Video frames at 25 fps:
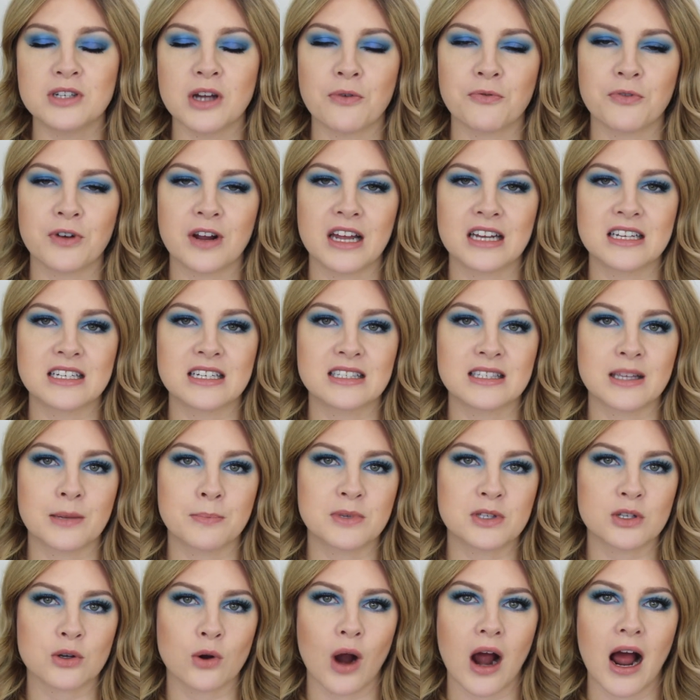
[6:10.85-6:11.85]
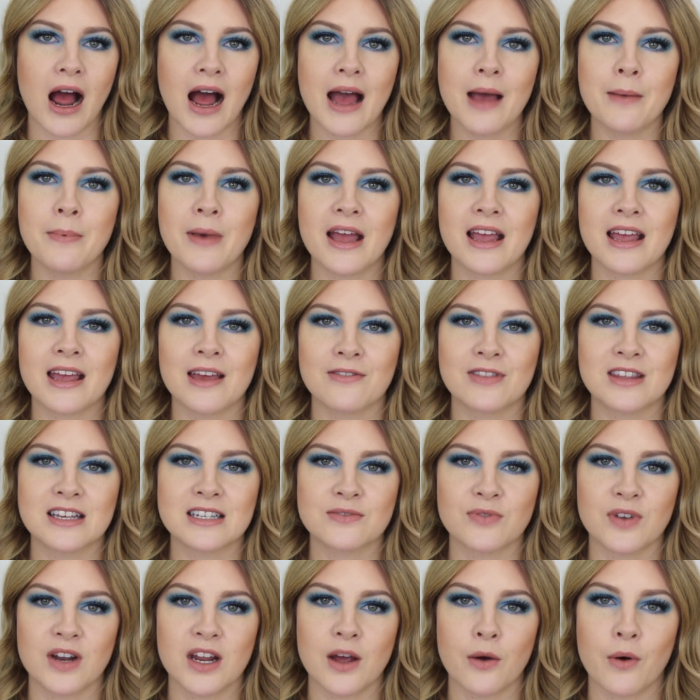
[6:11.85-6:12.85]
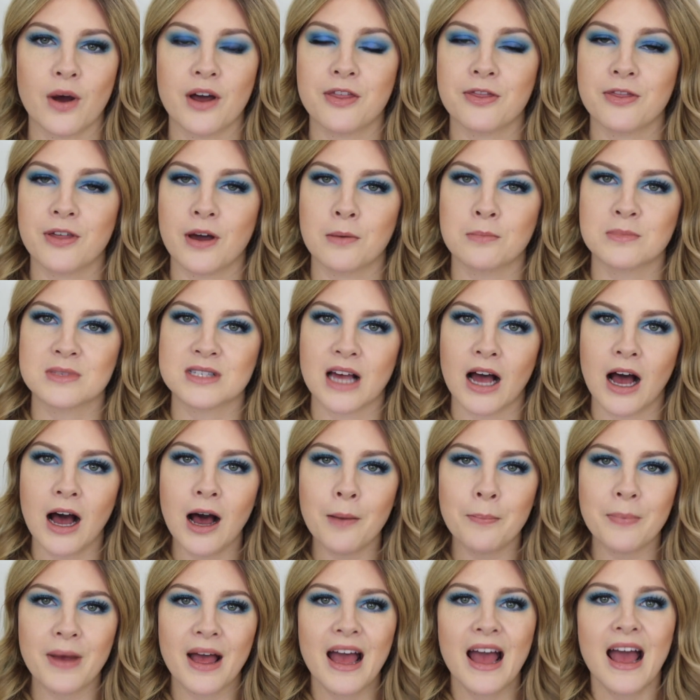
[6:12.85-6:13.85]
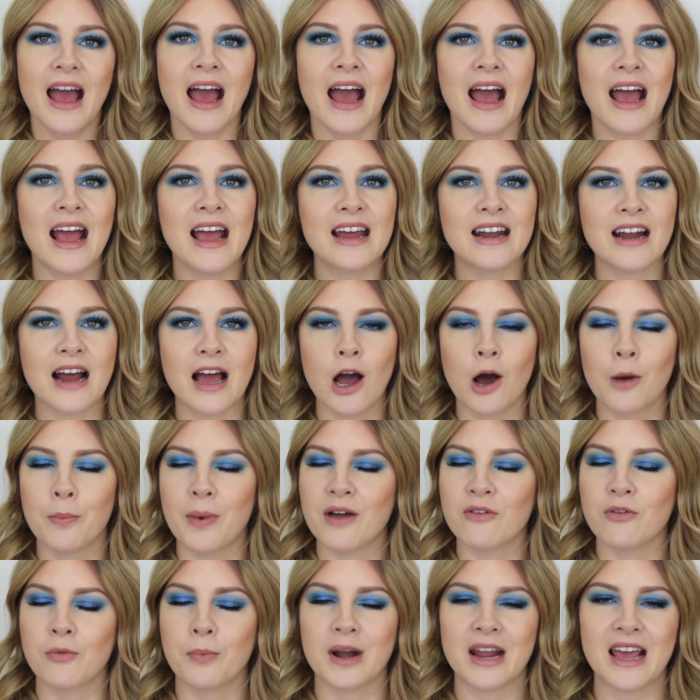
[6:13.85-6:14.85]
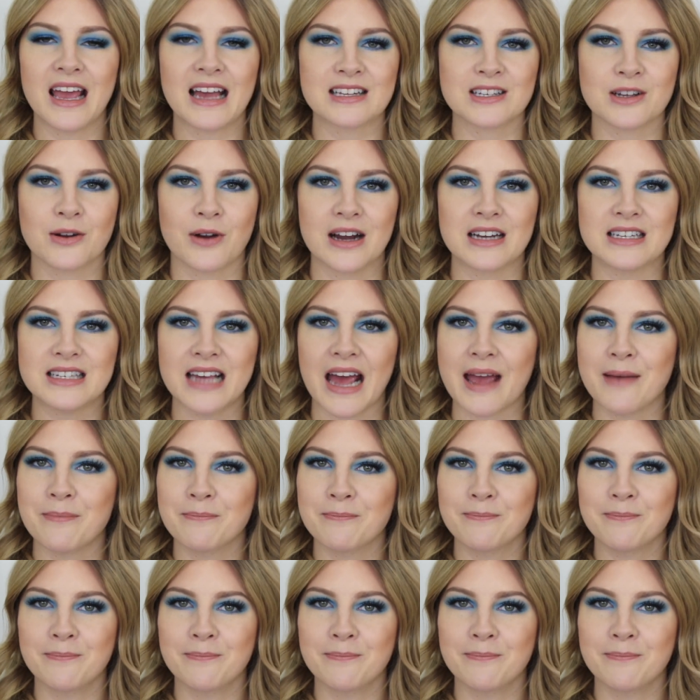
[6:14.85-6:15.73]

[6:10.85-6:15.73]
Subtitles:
Don't forget to subscribe and give this video a thumbs up. And I hope everybody has a great day.